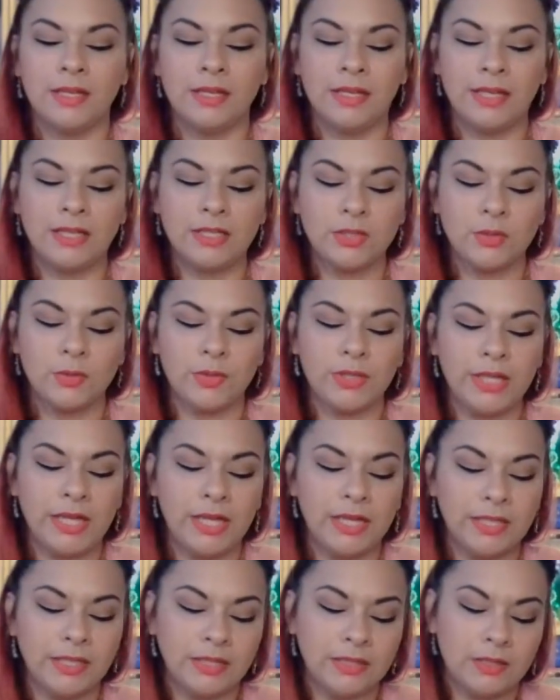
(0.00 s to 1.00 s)
it's
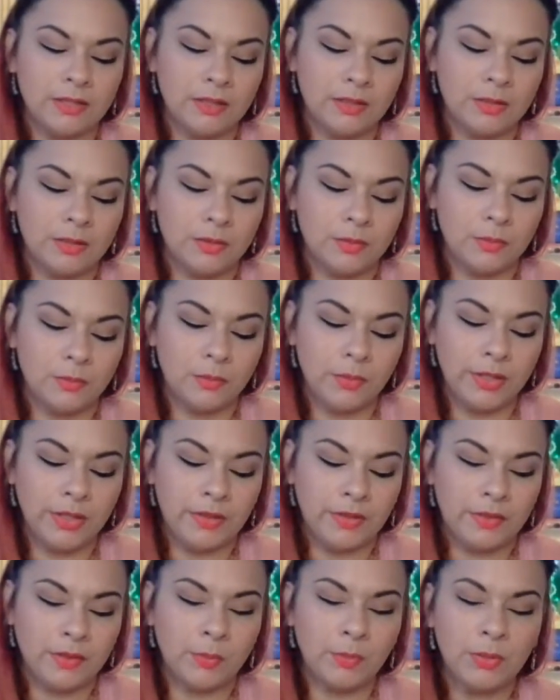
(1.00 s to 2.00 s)
created with
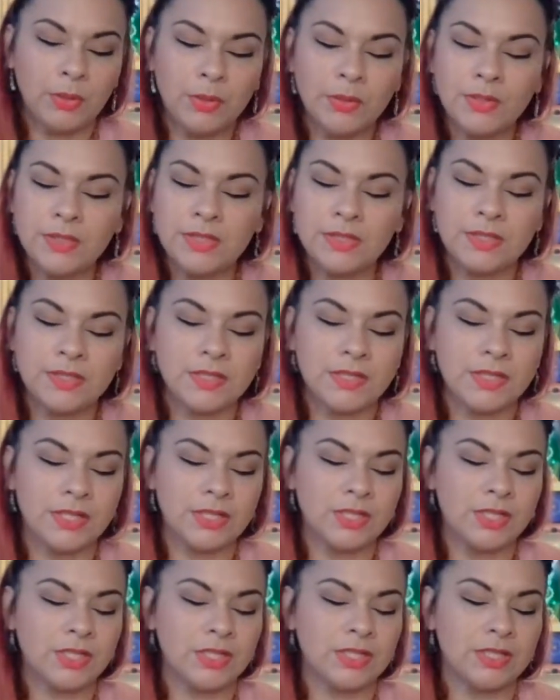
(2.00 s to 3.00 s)
the purest
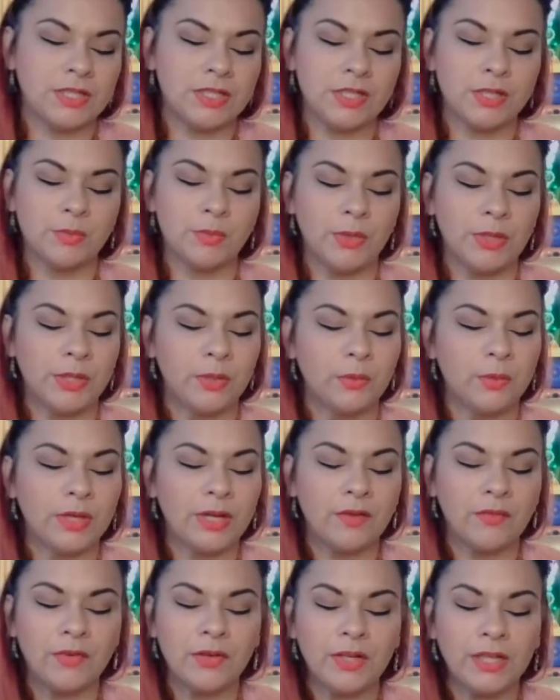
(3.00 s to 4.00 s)
intention to bring
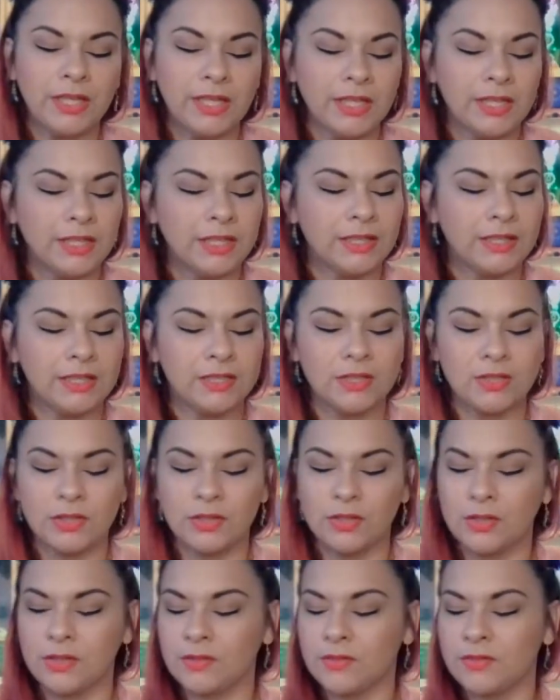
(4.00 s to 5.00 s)
whatever healing that
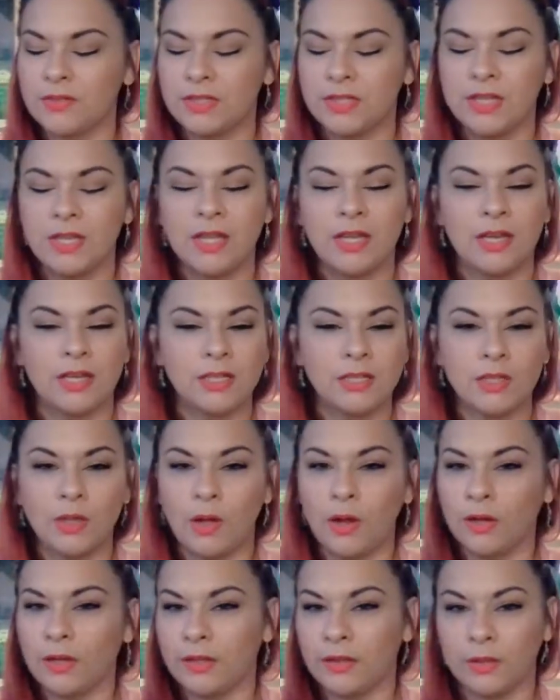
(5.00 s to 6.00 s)
serves us
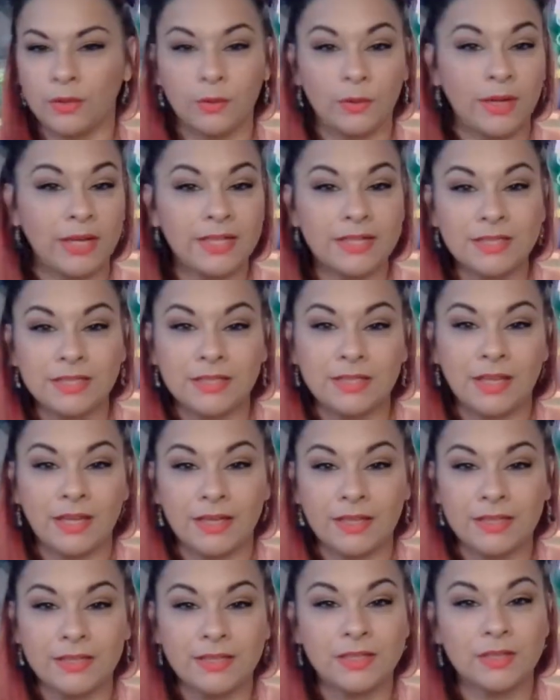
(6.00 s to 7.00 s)
all in the greatest and
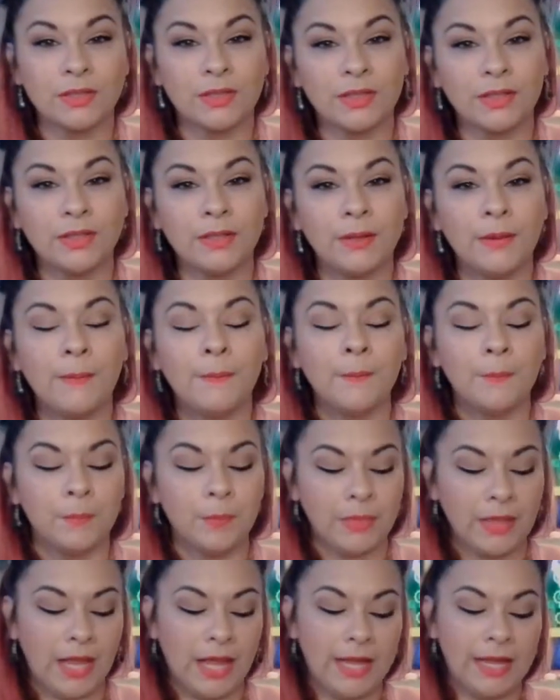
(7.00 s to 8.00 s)
highest good.
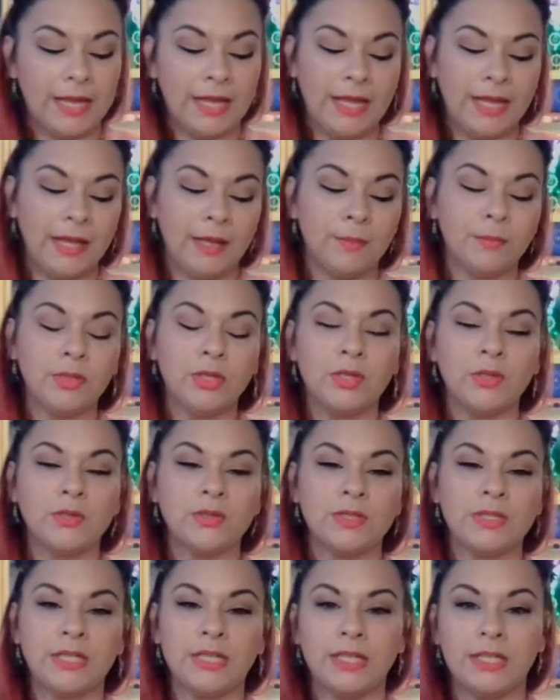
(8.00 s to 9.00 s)
I am
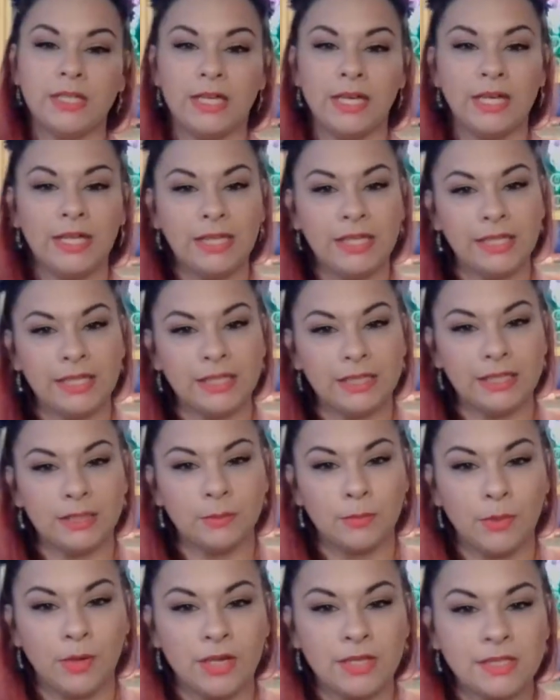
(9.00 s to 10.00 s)
using a healing
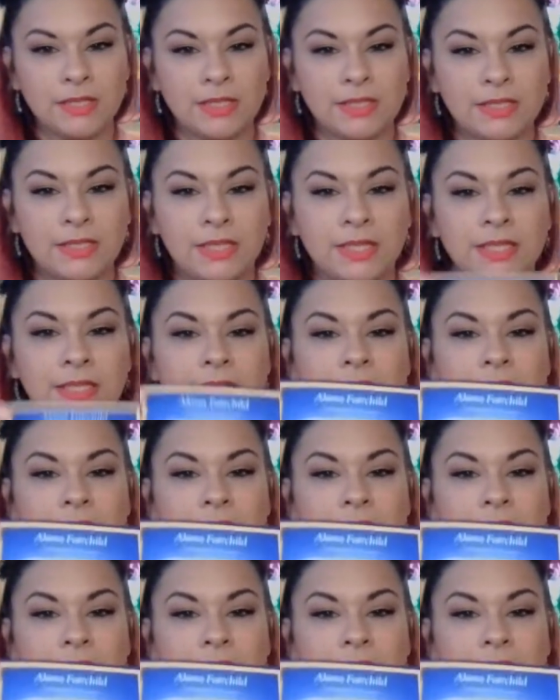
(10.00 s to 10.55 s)
process that is